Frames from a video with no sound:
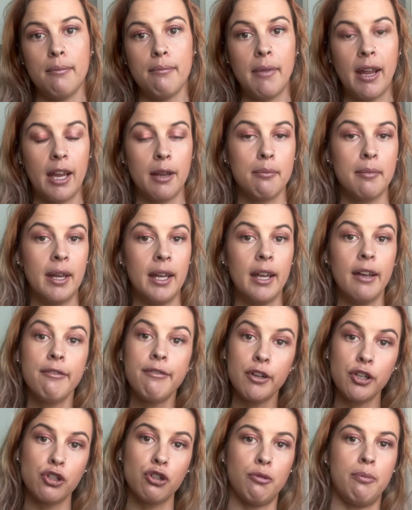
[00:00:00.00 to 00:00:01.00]
make me a
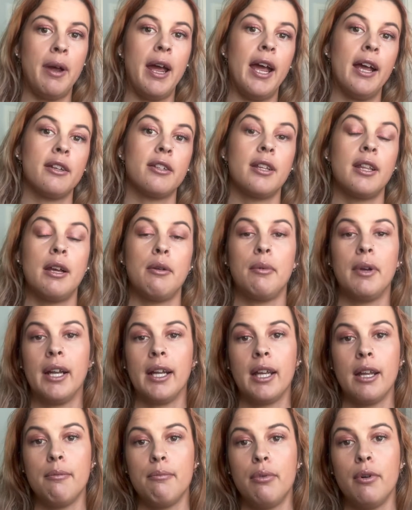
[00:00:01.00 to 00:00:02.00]
visual pack so that when I
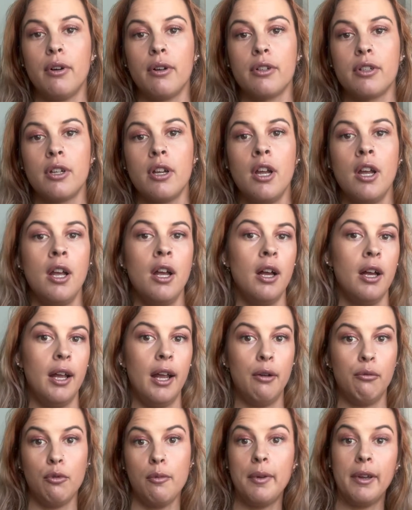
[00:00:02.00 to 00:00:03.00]
get booked,
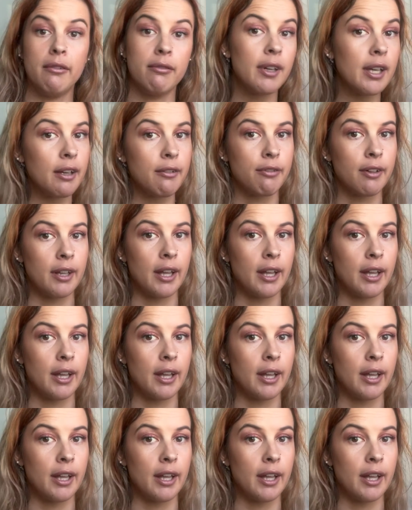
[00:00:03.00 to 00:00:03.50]
it will be ready for